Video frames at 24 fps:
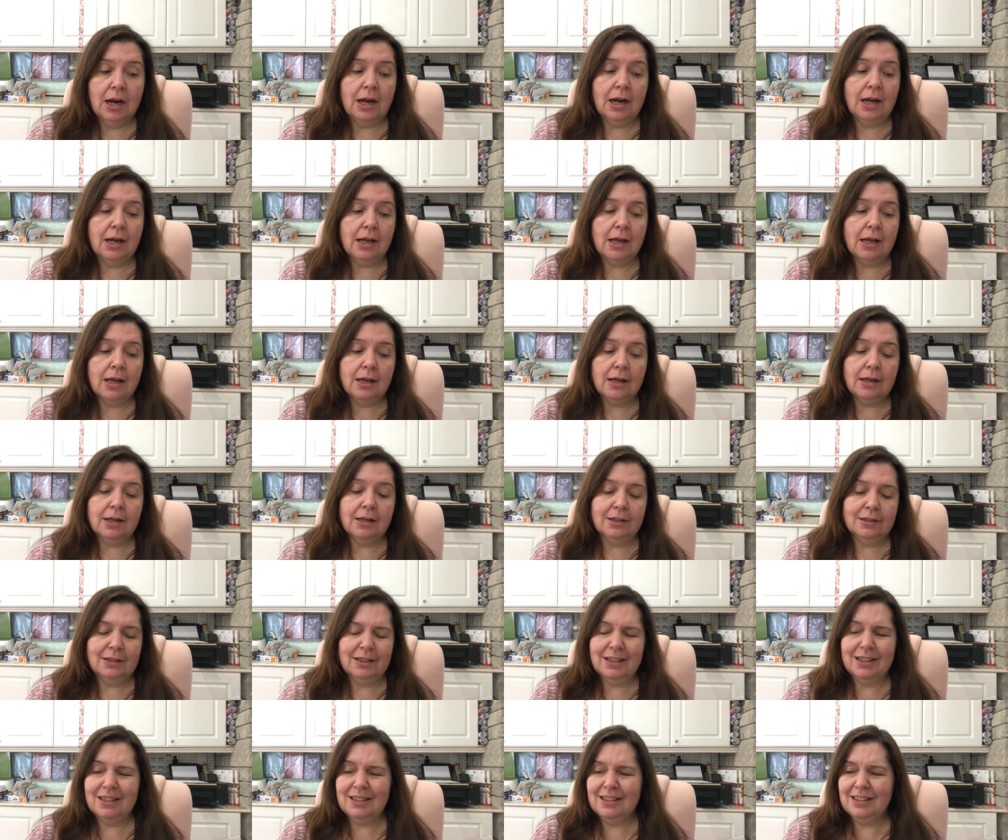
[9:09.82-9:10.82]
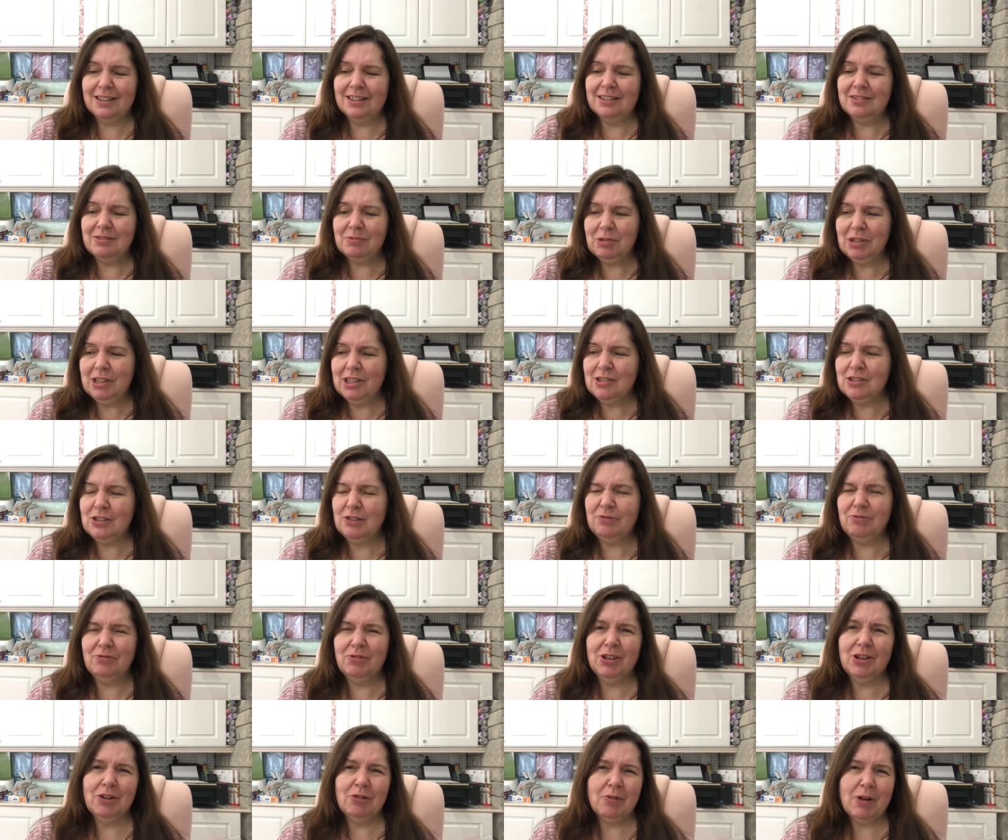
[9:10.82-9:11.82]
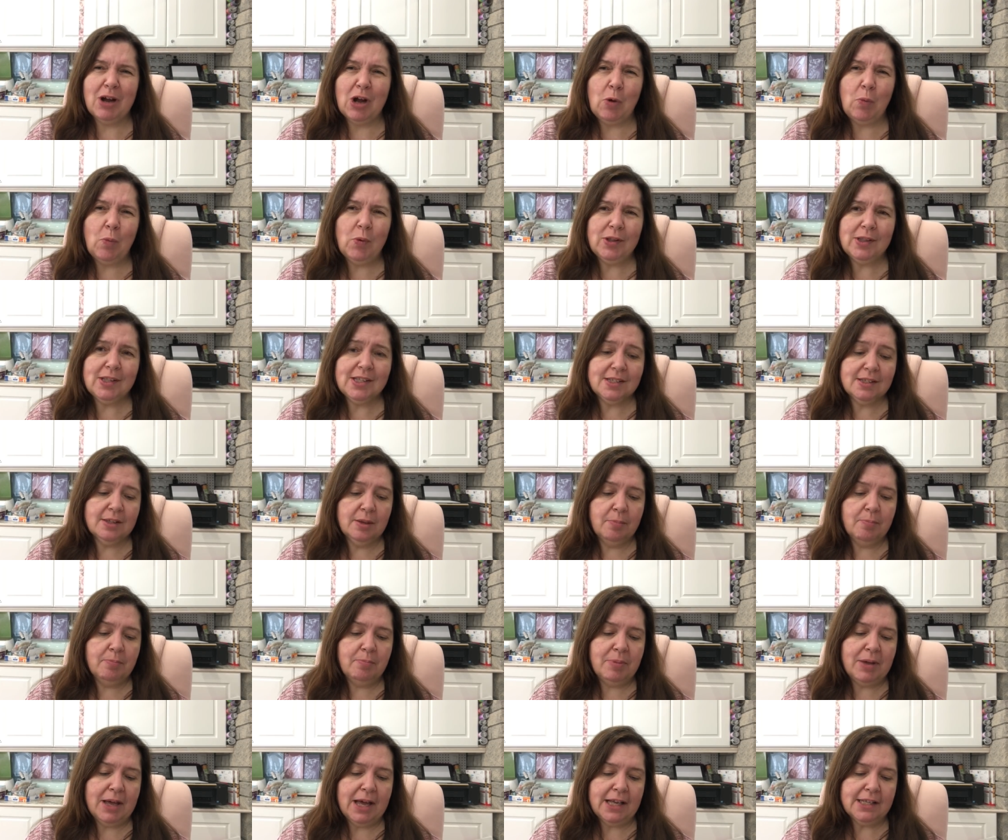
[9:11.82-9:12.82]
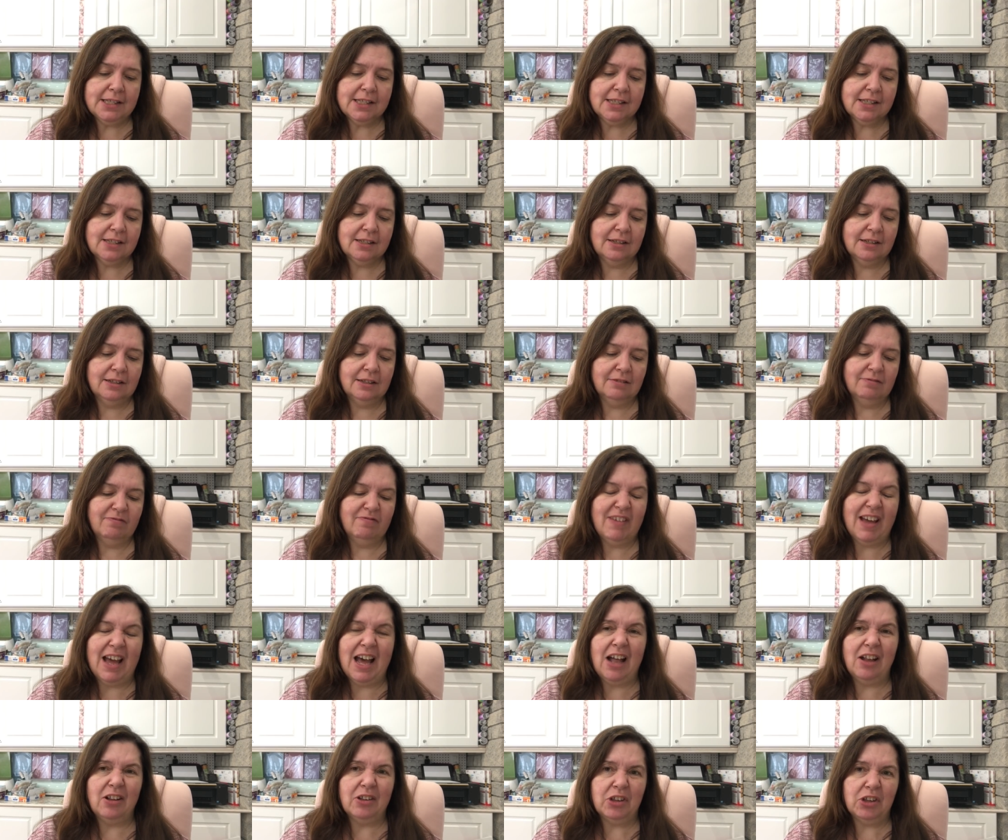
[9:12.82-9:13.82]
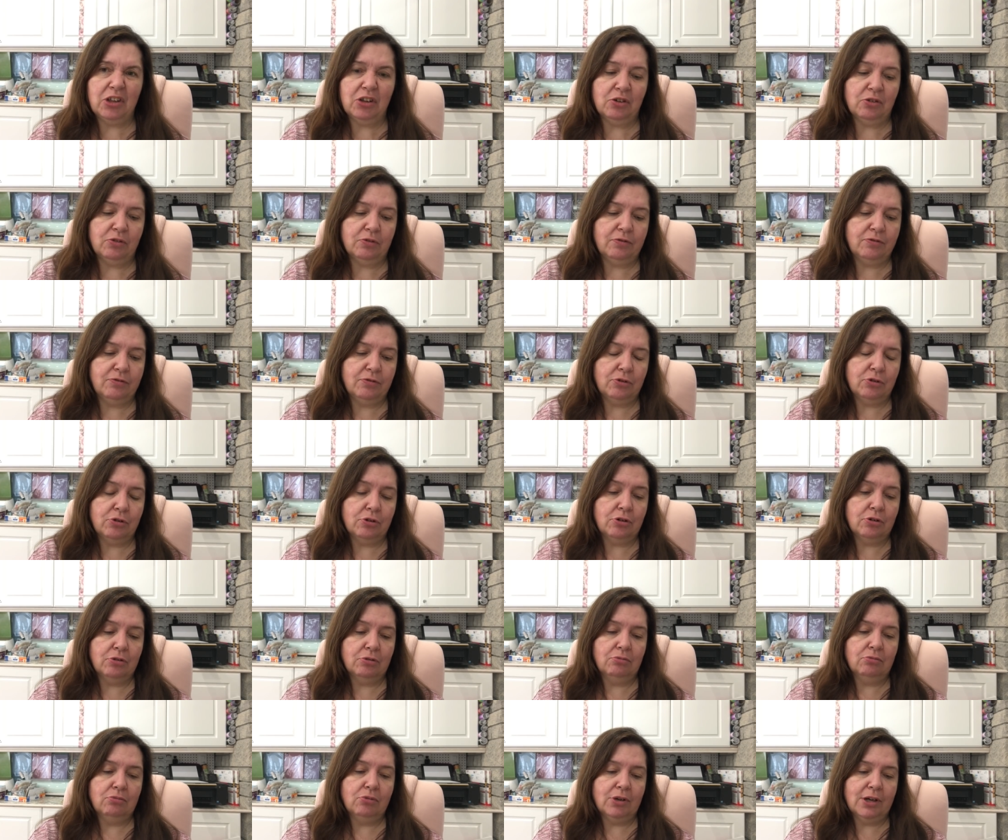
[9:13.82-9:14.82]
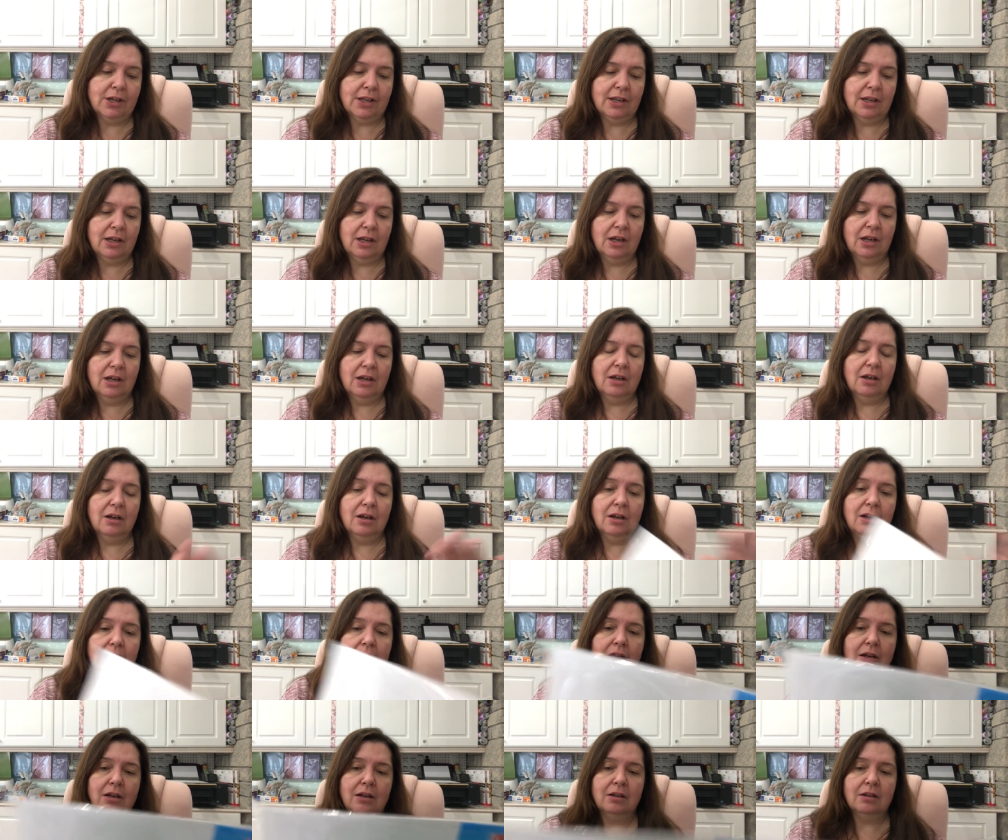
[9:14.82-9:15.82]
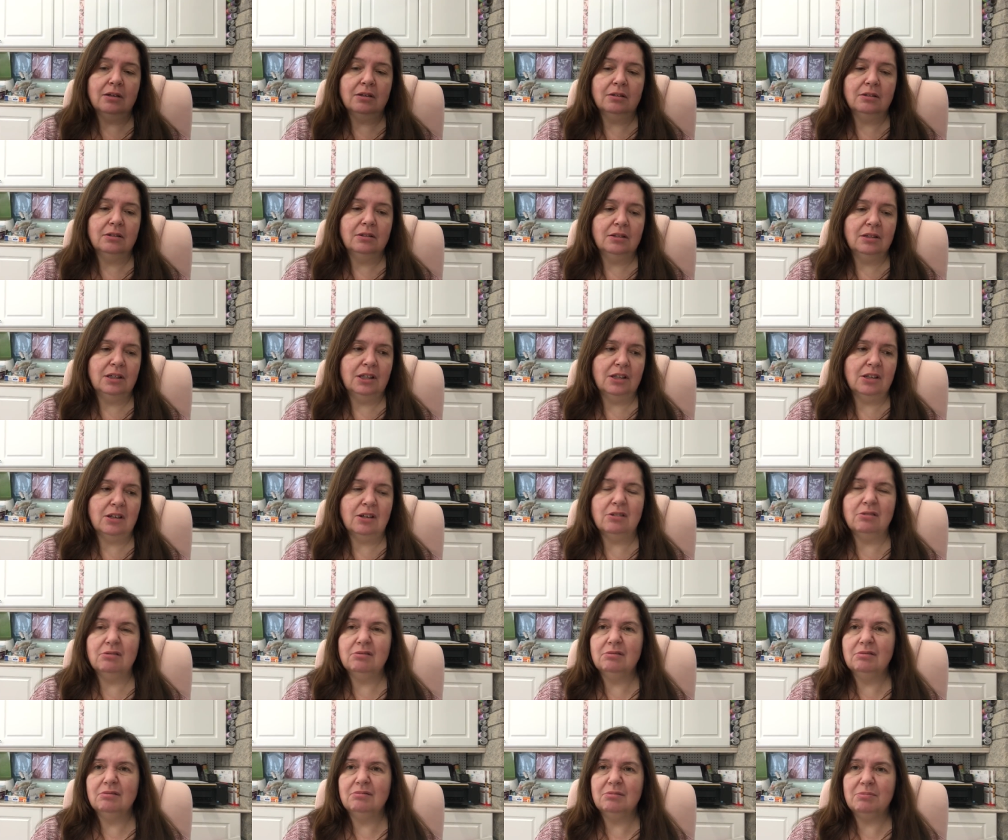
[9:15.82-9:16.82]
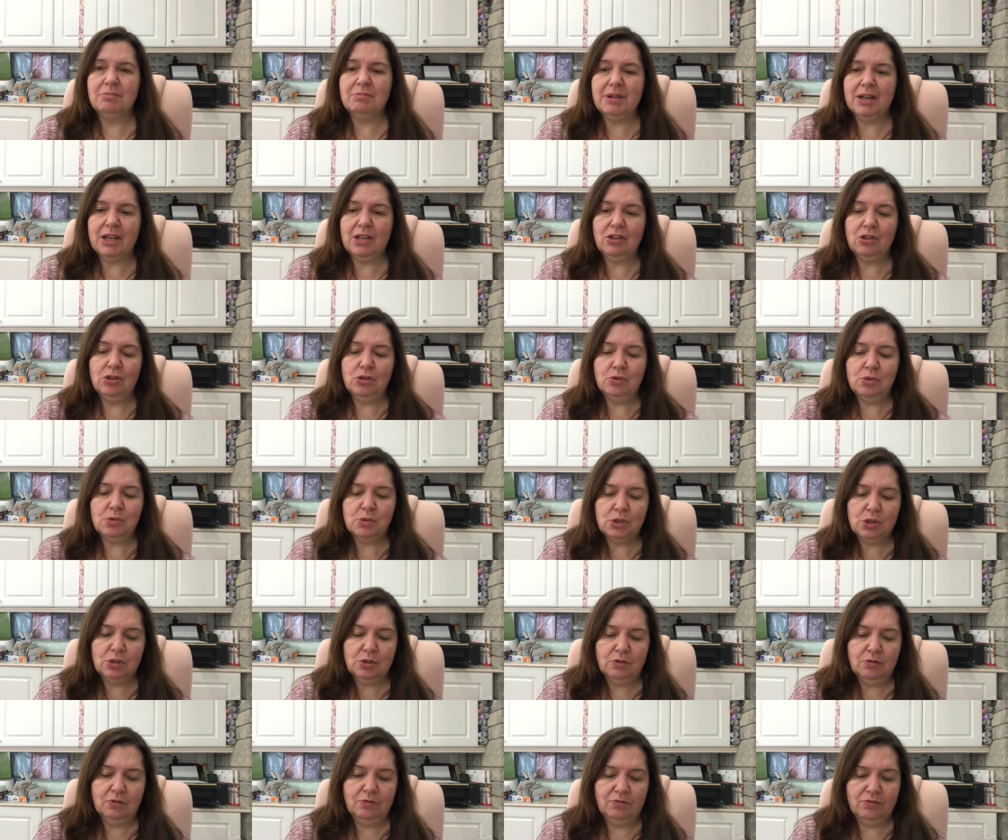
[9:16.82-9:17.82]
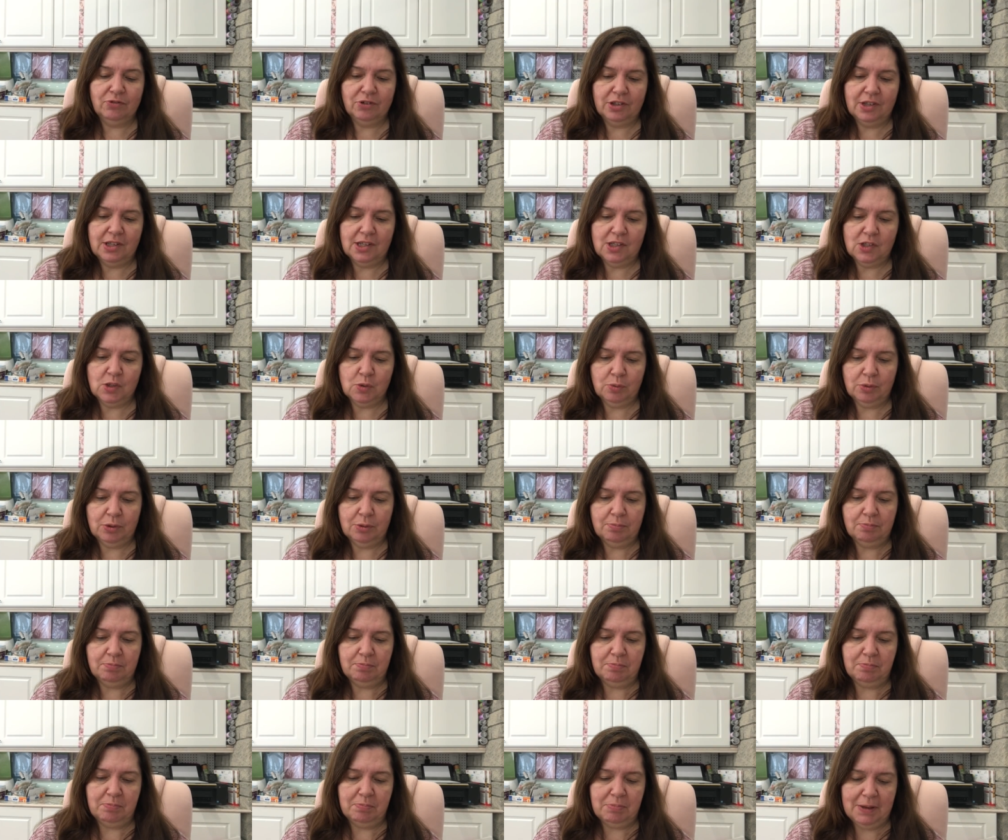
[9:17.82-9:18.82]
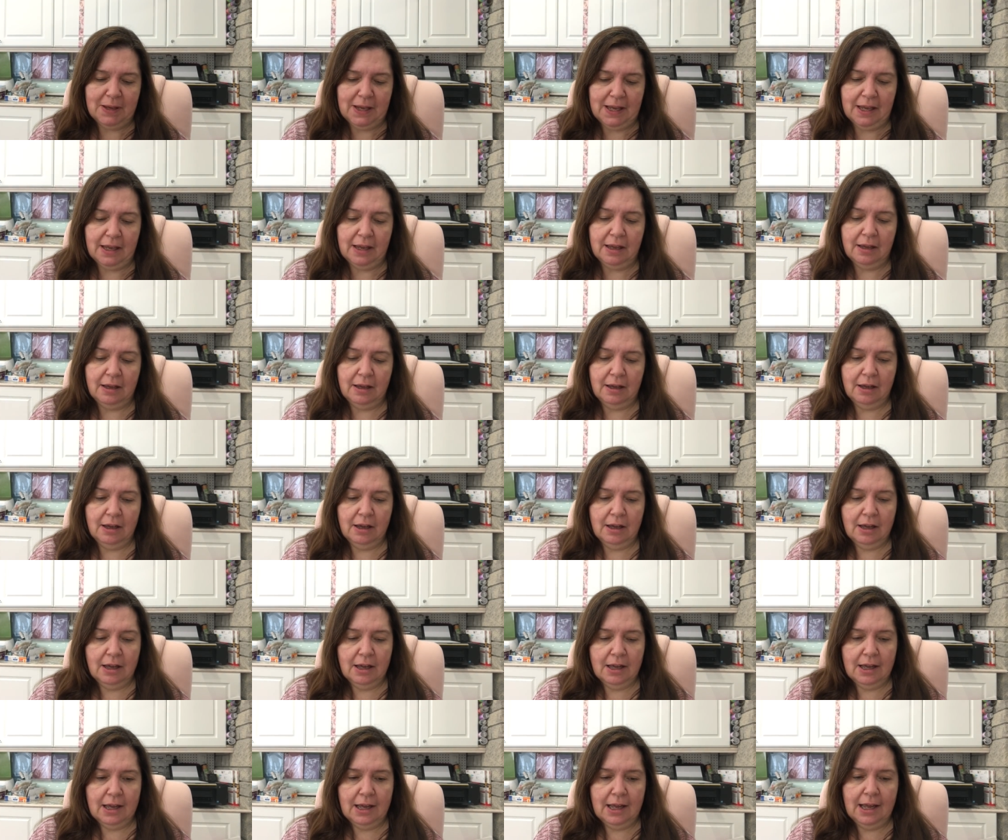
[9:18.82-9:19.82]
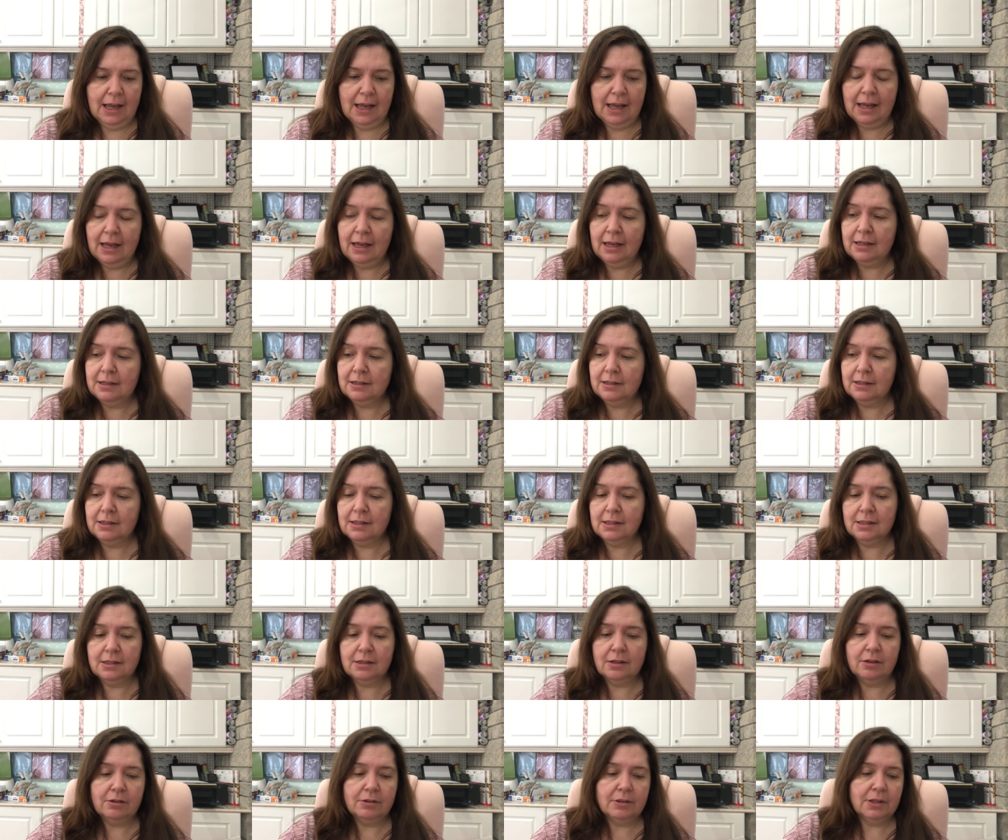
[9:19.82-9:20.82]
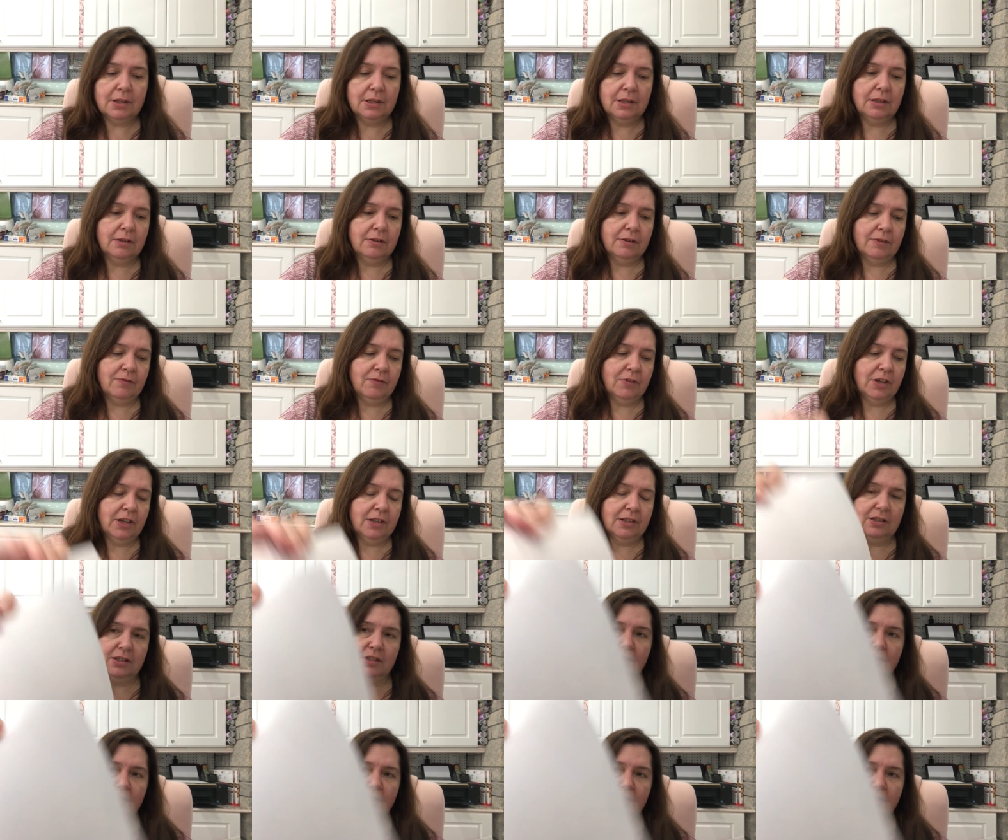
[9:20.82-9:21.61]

um, and then really to figure out what's the best value for what uh, you know my use for these would be. And so here I've got